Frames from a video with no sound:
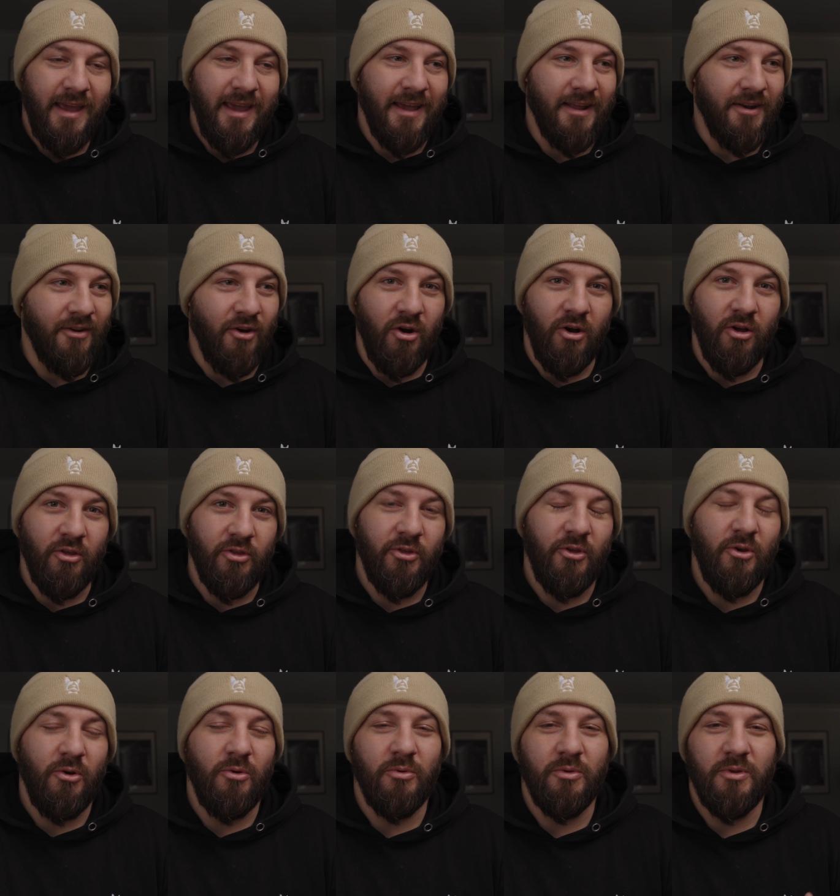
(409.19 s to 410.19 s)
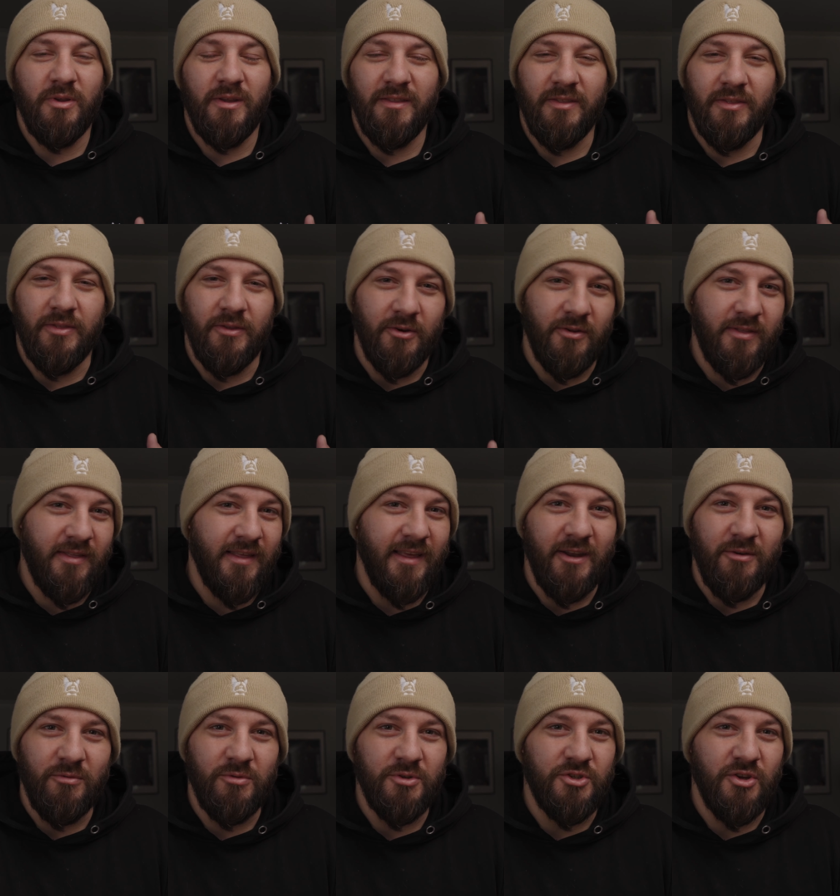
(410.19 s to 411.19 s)
And also, their
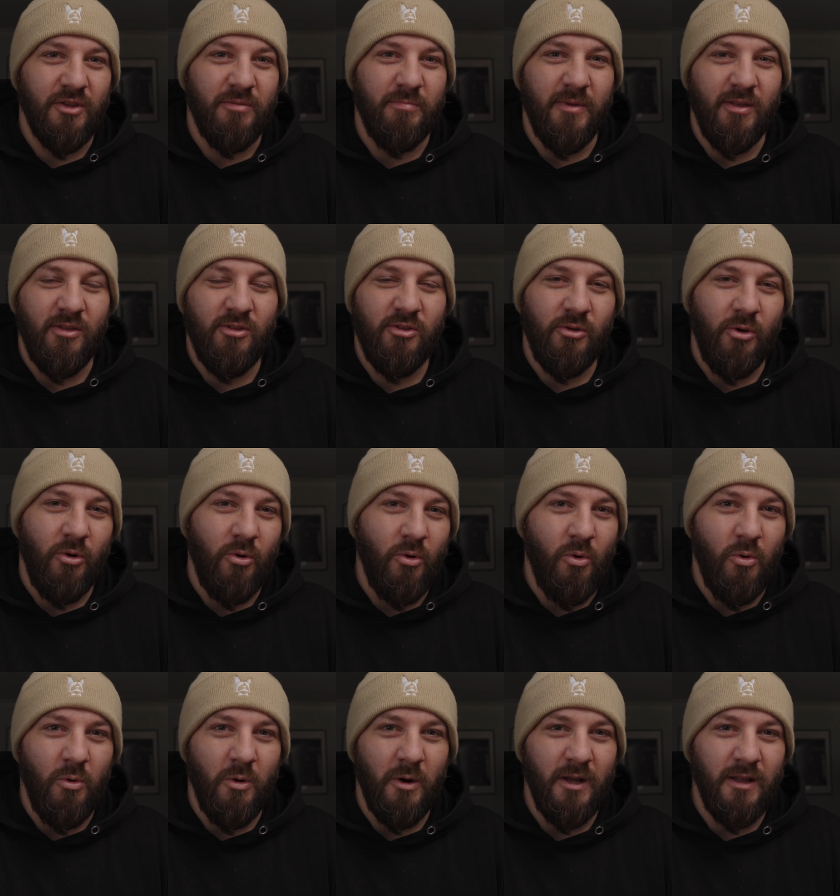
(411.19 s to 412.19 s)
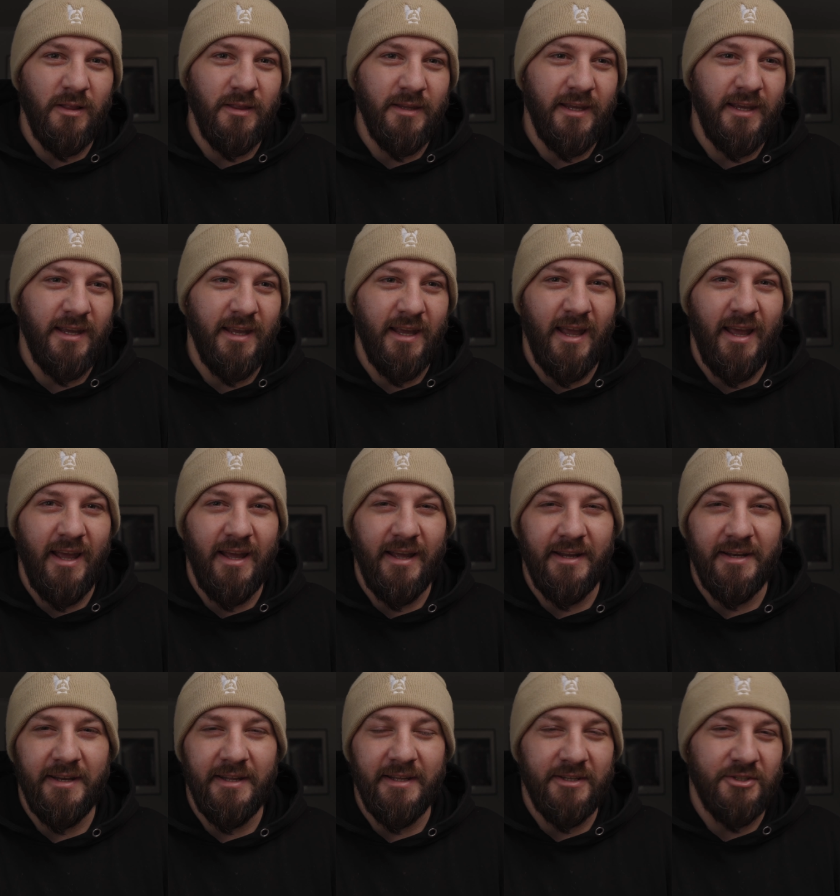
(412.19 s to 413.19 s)
skin would just be so oily
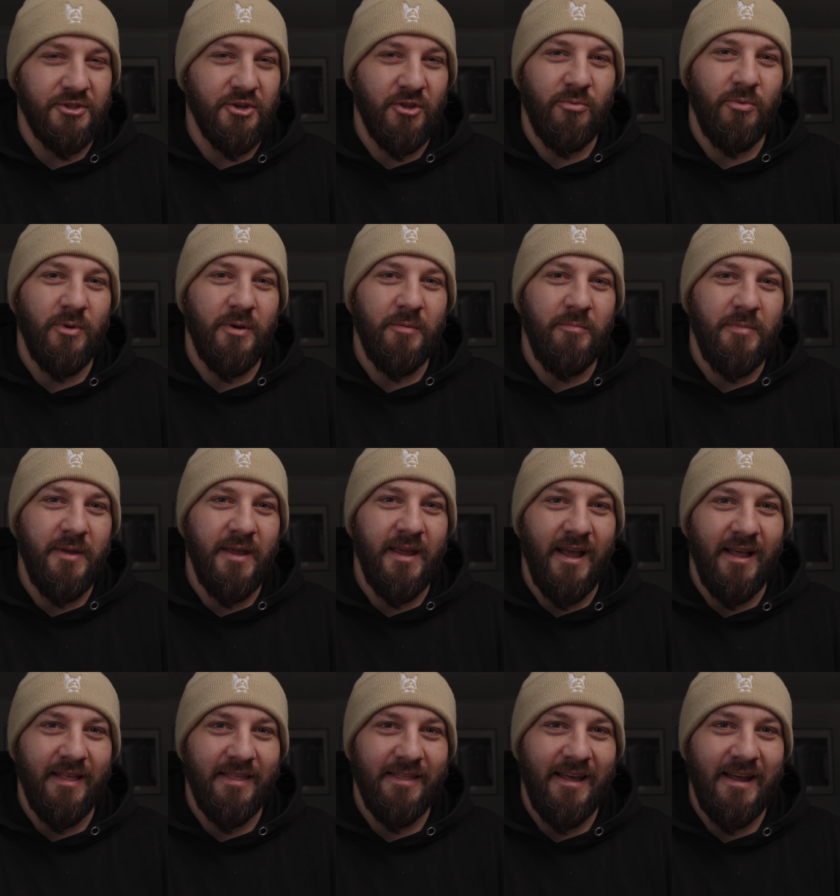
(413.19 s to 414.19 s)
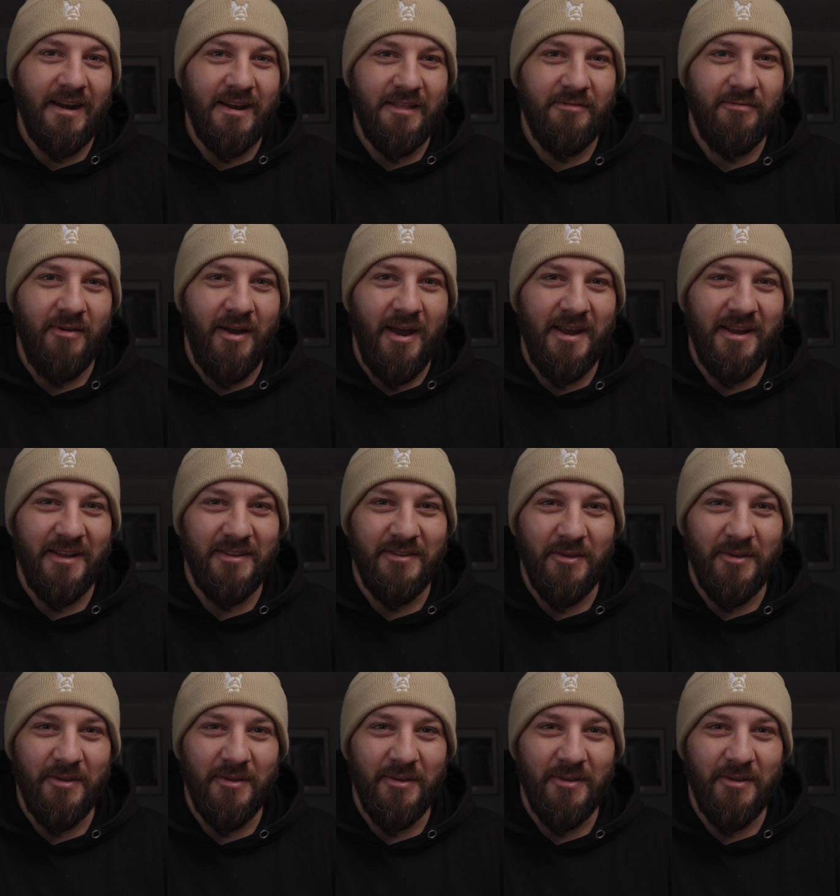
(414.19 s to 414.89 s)
and it just wouldn't be as satisfying